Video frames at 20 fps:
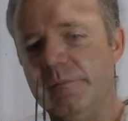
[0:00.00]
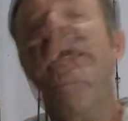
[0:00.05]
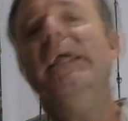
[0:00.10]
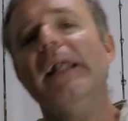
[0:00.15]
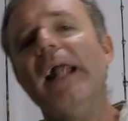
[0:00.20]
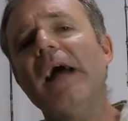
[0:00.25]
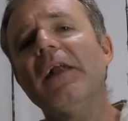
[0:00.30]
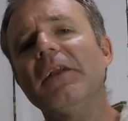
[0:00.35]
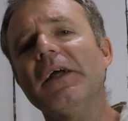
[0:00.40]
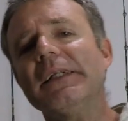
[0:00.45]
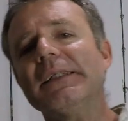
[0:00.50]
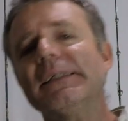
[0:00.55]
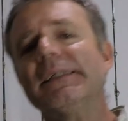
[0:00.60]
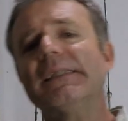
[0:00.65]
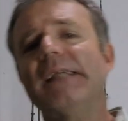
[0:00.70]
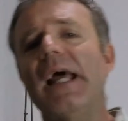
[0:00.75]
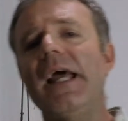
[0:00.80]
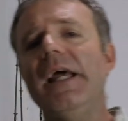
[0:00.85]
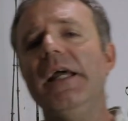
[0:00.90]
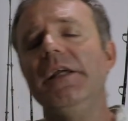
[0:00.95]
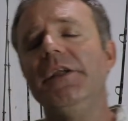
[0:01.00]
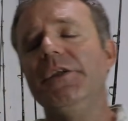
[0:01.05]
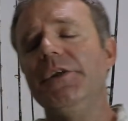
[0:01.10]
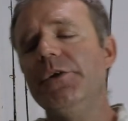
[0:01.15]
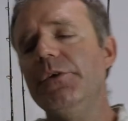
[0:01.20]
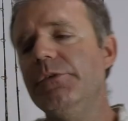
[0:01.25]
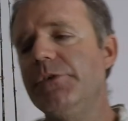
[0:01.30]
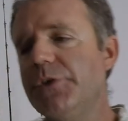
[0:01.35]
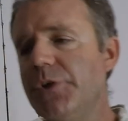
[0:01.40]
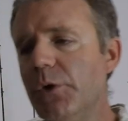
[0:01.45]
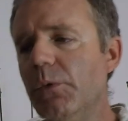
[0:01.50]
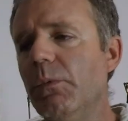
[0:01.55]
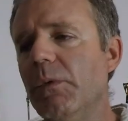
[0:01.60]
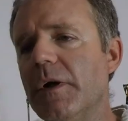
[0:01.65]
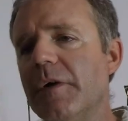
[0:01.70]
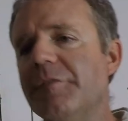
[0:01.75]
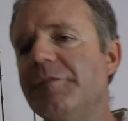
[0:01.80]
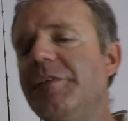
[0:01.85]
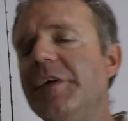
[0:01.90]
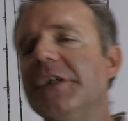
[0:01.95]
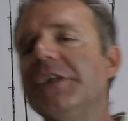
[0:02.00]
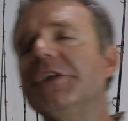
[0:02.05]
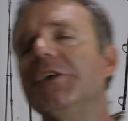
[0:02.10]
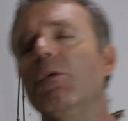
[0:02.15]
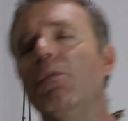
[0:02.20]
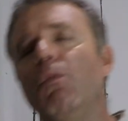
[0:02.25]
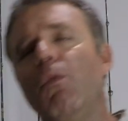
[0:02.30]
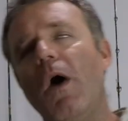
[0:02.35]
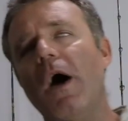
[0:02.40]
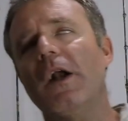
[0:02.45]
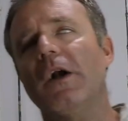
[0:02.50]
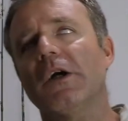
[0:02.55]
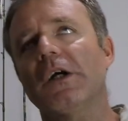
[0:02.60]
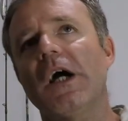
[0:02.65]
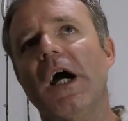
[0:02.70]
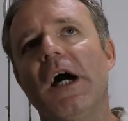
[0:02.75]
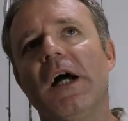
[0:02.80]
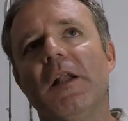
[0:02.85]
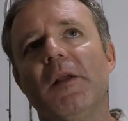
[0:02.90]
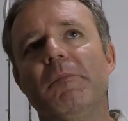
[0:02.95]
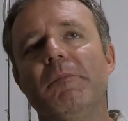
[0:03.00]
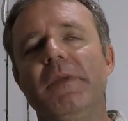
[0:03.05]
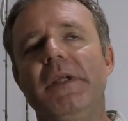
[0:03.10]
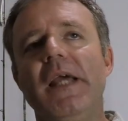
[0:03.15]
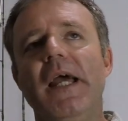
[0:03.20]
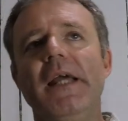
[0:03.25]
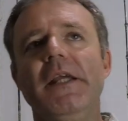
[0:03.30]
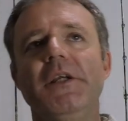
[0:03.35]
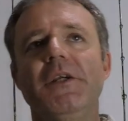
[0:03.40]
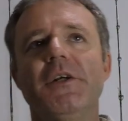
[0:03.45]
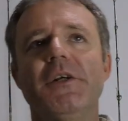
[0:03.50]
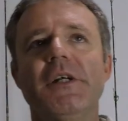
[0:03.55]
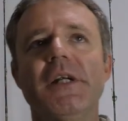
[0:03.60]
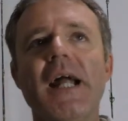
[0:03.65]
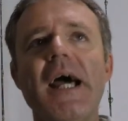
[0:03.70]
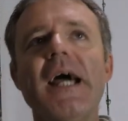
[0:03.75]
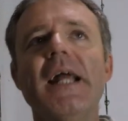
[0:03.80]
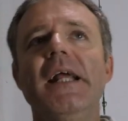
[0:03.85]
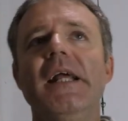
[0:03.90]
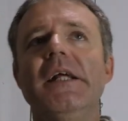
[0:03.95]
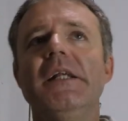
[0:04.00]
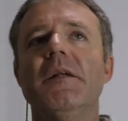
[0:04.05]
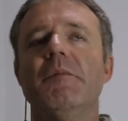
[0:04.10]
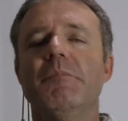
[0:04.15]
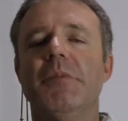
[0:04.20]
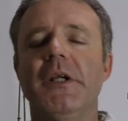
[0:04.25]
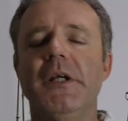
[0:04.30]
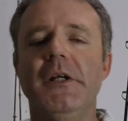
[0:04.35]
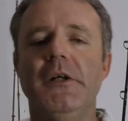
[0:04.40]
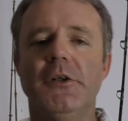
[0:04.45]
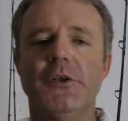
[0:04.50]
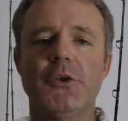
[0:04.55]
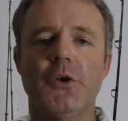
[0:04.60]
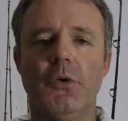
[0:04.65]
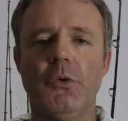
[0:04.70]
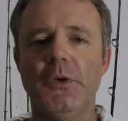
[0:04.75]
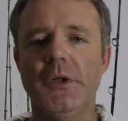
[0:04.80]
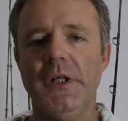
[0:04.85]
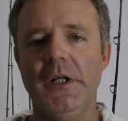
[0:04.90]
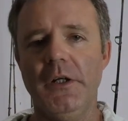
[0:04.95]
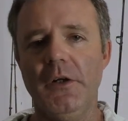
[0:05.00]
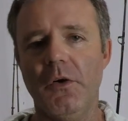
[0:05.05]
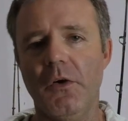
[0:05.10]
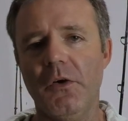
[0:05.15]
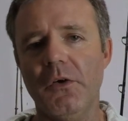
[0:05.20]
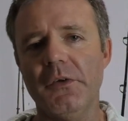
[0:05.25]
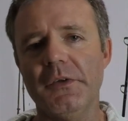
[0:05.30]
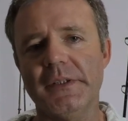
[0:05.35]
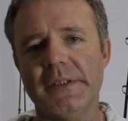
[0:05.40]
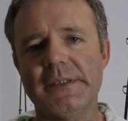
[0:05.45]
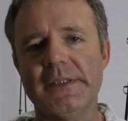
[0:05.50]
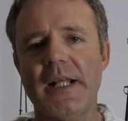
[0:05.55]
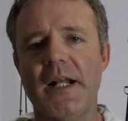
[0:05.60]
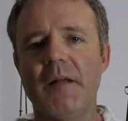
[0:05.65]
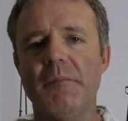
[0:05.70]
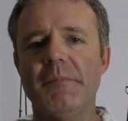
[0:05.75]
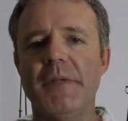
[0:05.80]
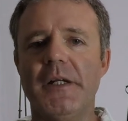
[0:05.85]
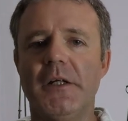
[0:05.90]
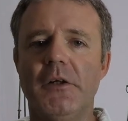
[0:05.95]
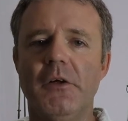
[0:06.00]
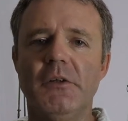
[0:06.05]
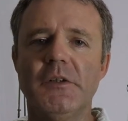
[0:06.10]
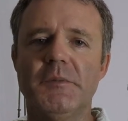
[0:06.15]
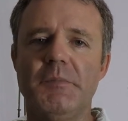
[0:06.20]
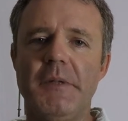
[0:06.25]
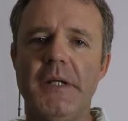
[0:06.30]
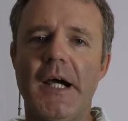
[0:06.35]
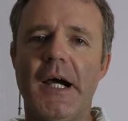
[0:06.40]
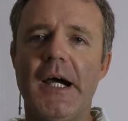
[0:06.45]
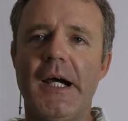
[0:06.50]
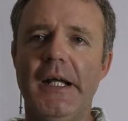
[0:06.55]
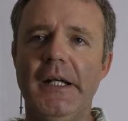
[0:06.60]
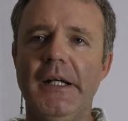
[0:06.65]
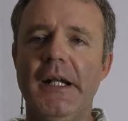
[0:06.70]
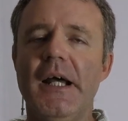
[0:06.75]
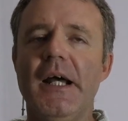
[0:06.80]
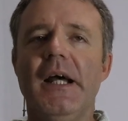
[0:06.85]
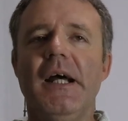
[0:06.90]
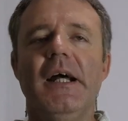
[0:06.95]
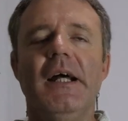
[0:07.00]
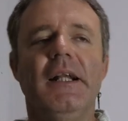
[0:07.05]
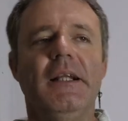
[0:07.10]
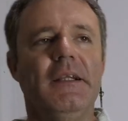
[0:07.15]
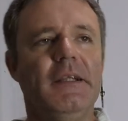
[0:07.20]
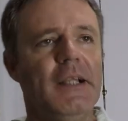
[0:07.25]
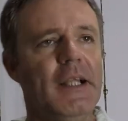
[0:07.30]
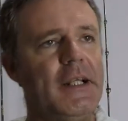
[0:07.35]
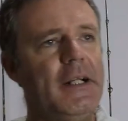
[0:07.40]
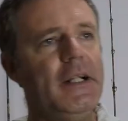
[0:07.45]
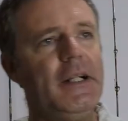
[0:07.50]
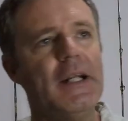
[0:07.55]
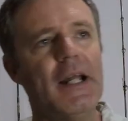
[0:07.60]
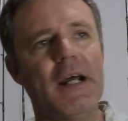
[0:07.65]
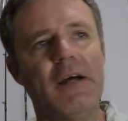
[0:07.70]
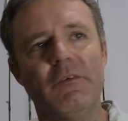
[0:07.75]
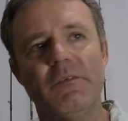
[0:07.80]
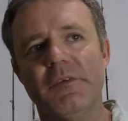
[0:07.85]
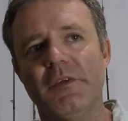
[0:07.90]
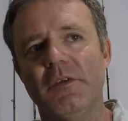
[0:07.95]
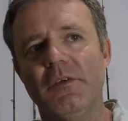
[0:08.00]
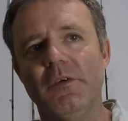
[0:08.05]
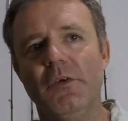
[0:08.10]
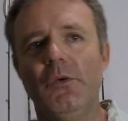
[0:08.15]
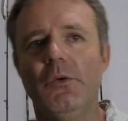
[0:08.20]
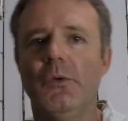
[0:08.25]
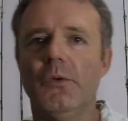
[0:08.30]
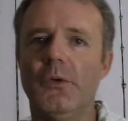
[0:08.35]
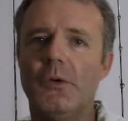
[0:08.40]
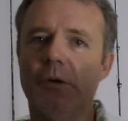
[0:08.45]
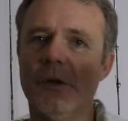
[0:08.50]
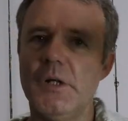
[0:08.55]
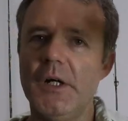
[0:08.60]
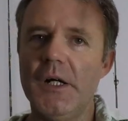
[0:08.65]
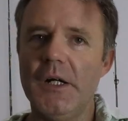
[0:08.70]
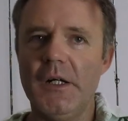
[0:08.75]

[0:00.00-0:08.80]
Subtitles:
Now let's say you do want to fish the water column, yet you're not into planer trolling and all the setup that goes behind letting out the lure,